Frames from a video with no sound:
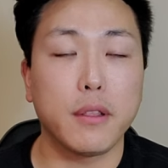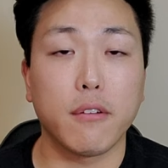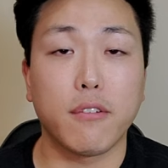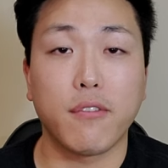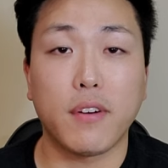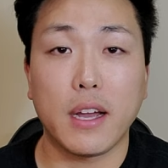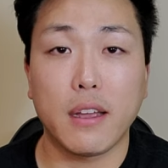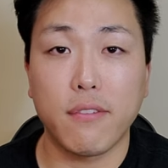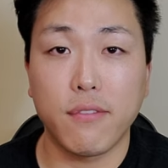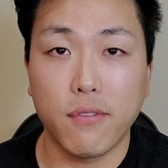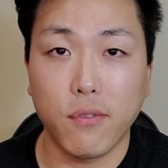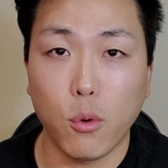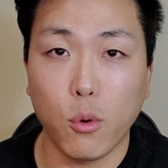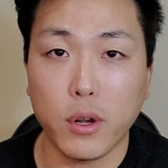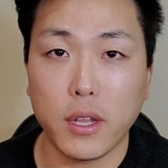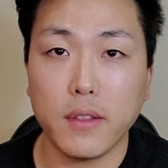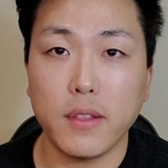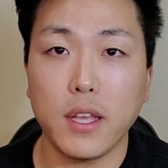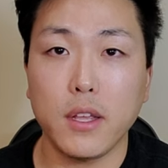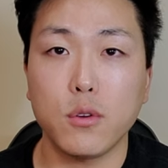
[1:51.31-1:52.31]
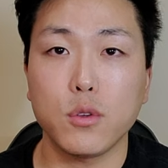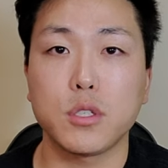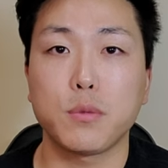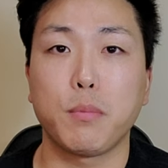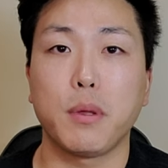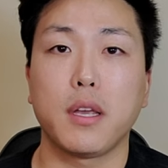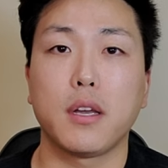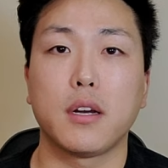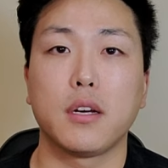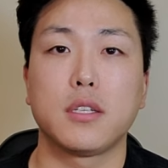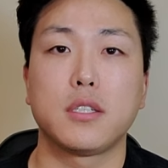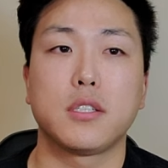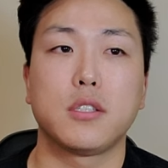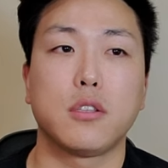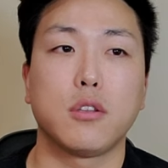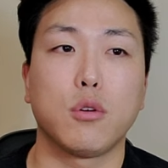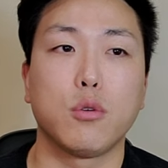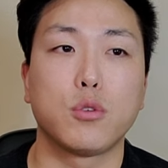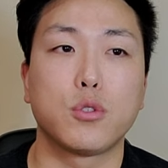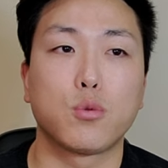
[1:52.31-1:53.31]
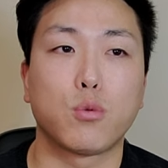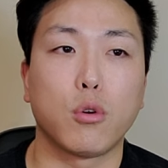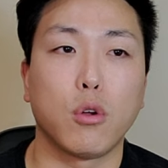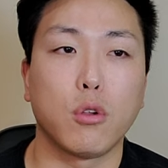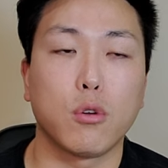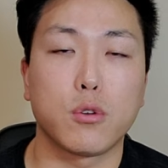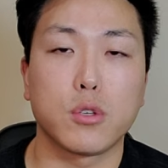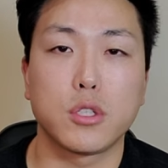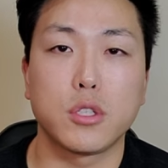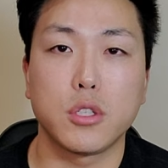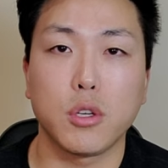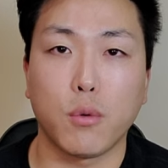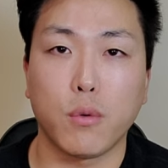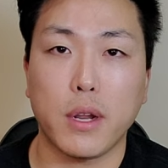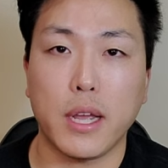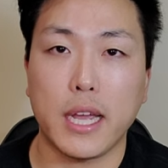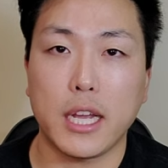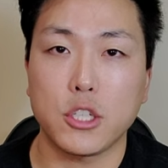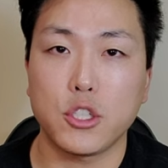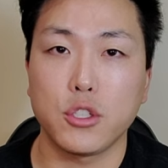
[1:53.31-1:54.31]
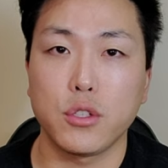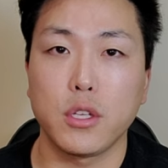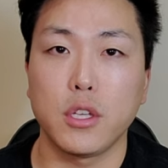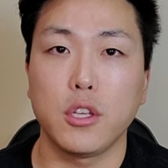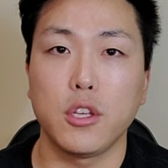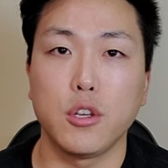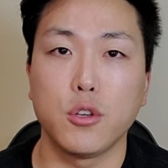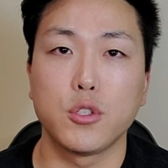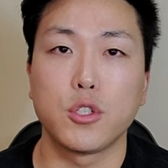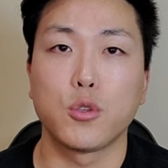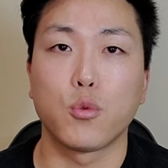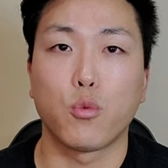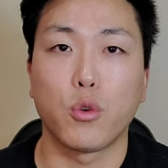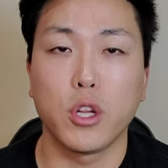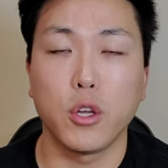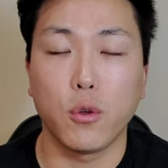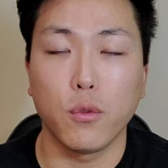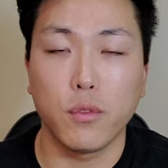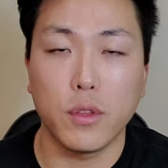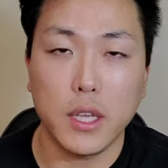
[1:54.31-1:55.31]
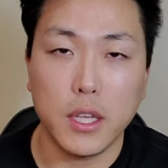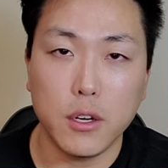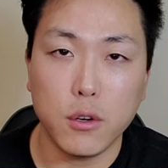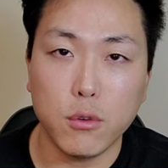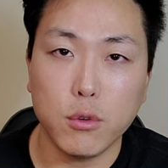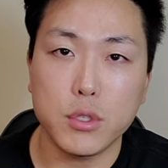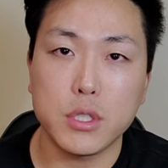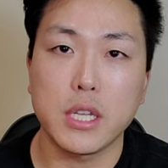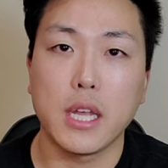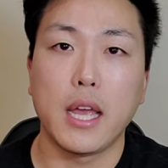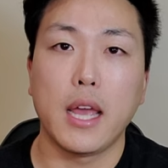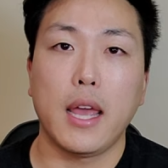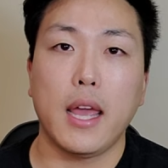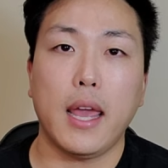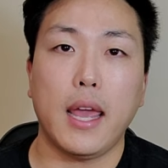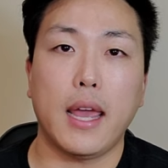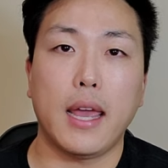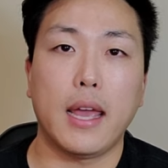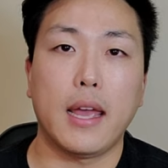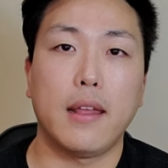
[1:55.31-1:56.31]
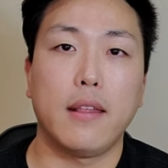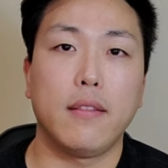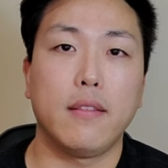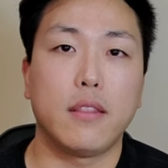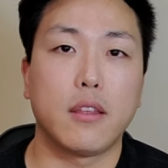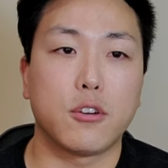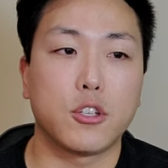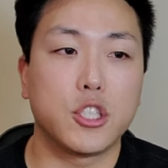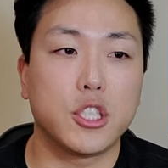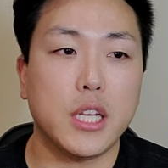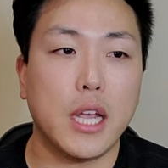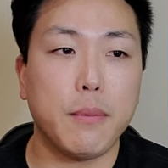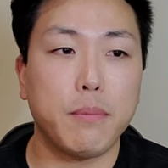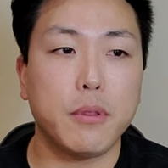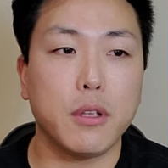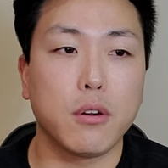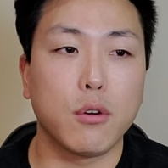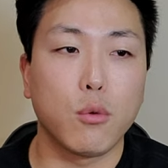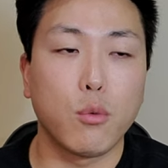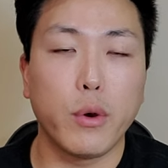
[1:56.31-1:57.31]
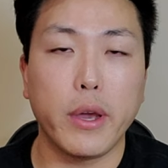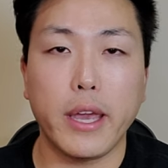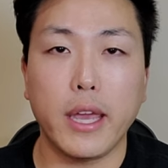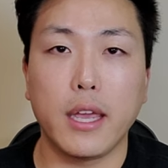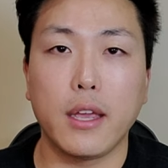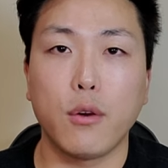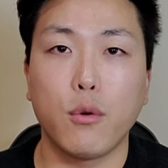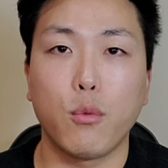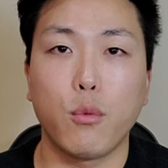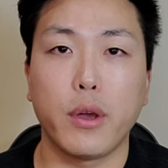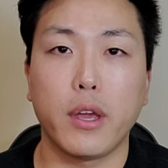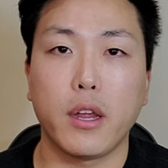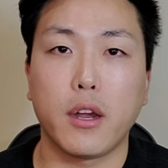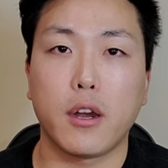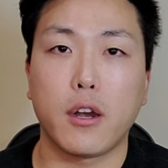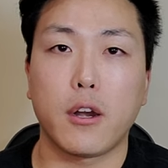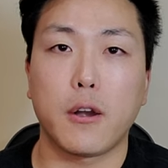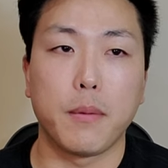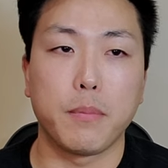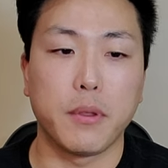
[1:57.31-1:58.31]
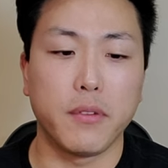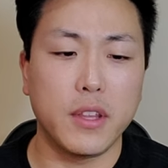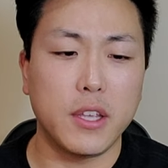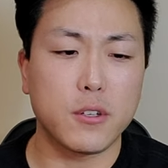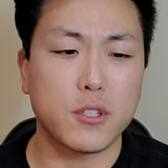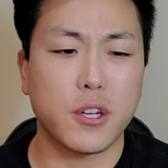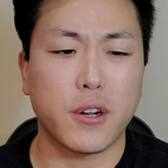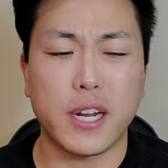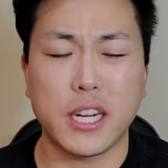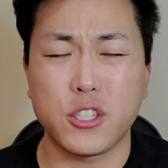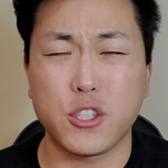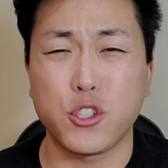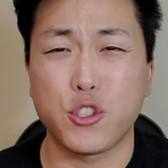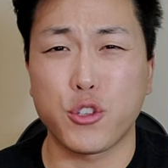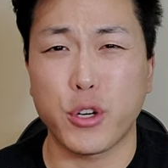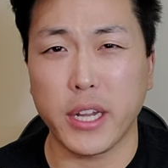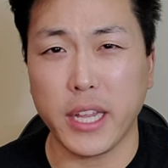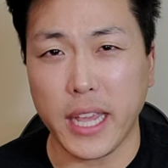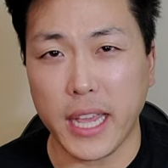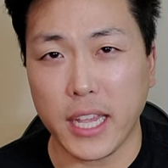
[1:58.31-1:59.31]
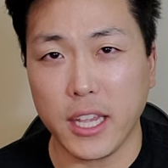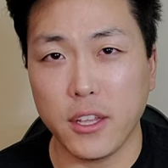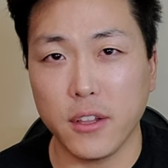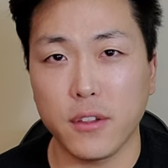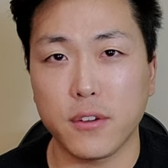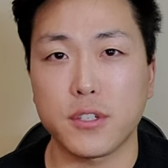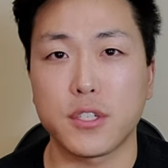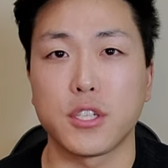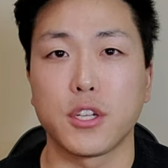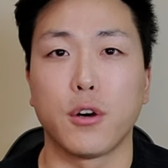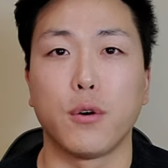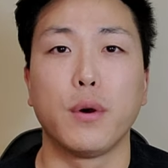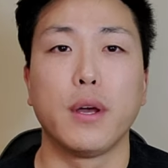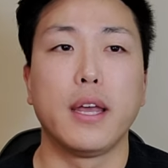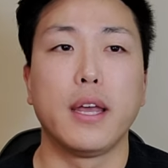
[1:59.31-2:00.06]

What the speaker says: the 540 needles because those rollers don't actually use real needles, and they're shaped in a way where the needles are actually triangular, so